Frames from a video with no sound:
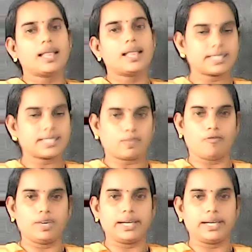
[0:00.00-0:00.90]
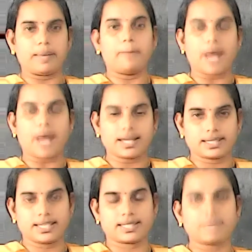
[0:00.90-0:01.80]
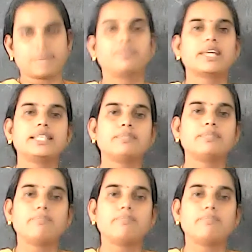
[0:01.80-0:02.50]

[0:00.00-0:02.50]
This word plastic is